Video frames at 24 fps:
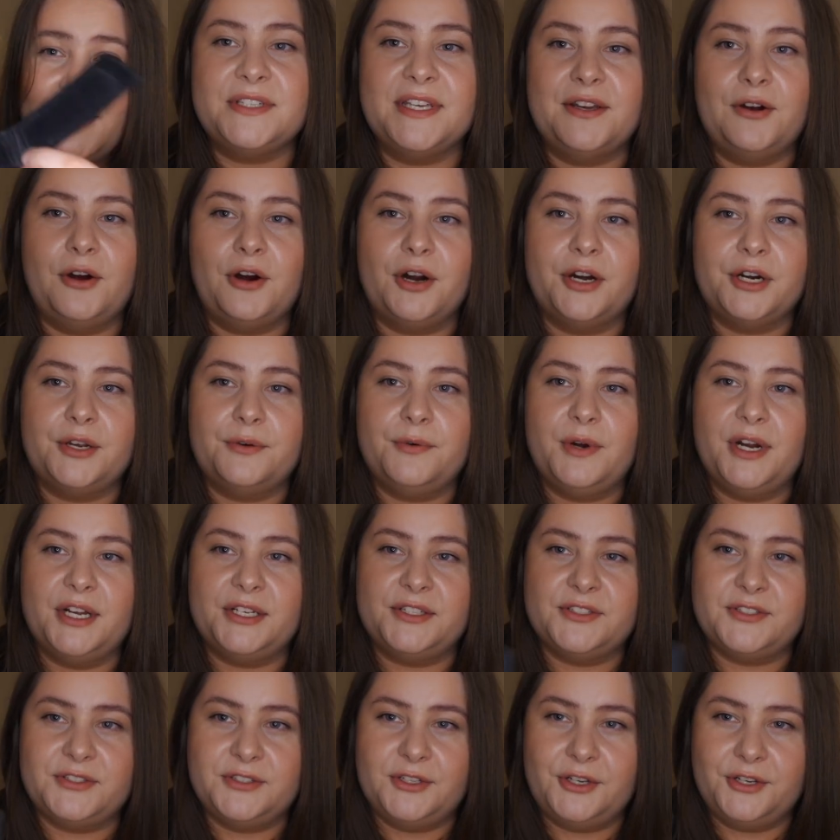They are
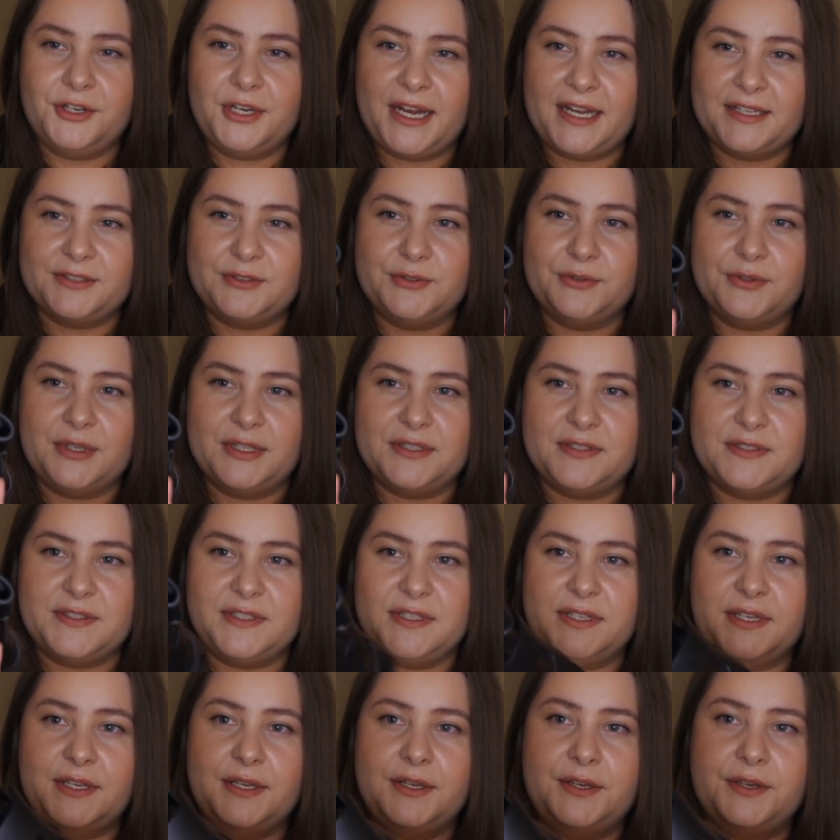quite snug, as you can
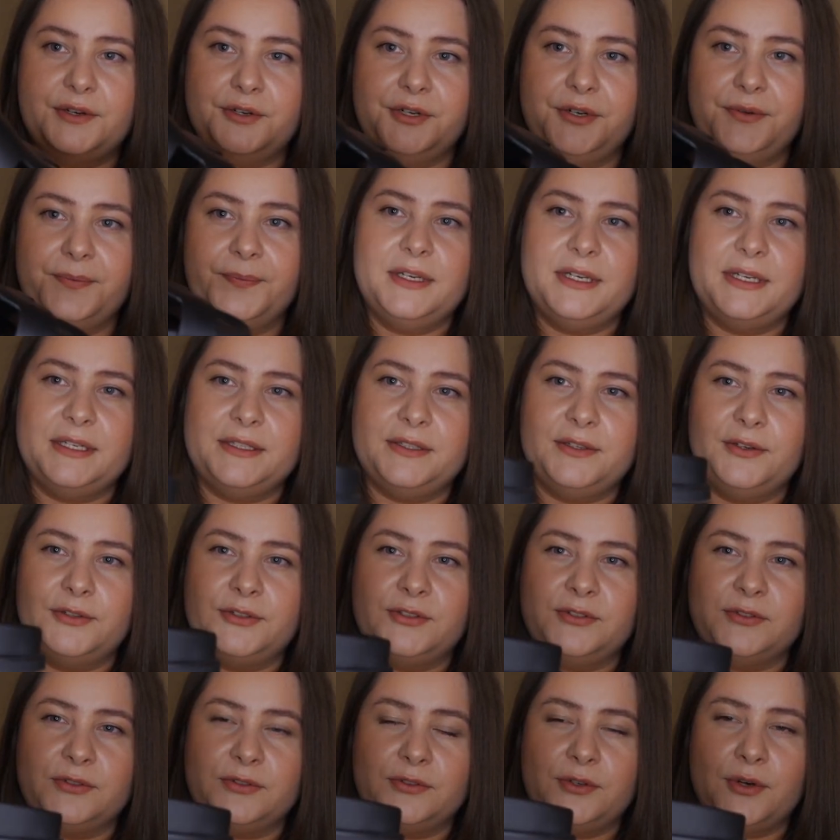see here. It
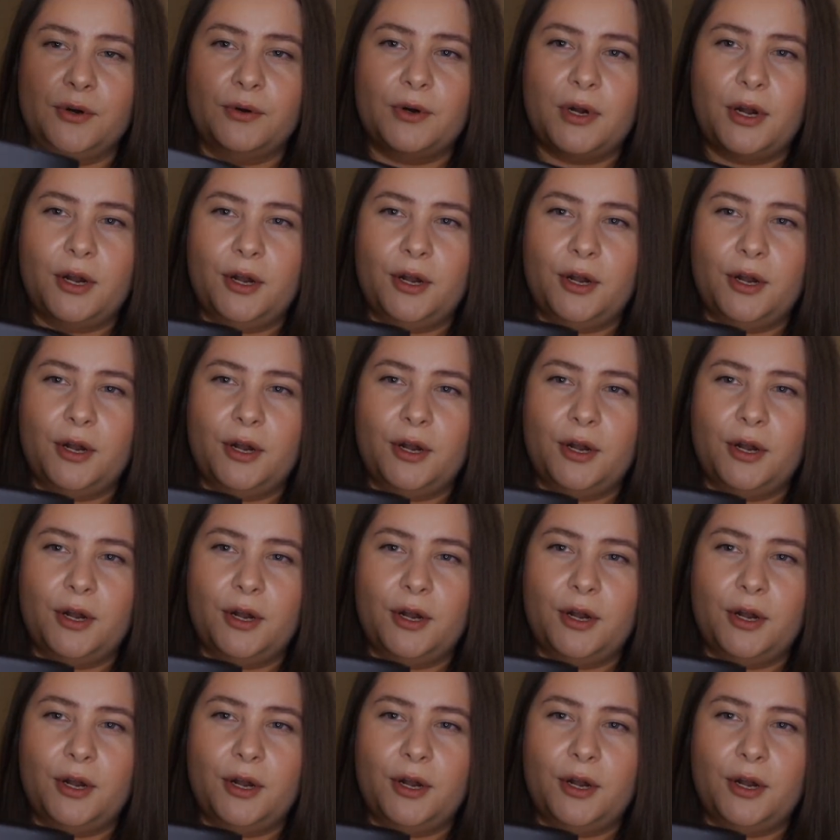doesn't go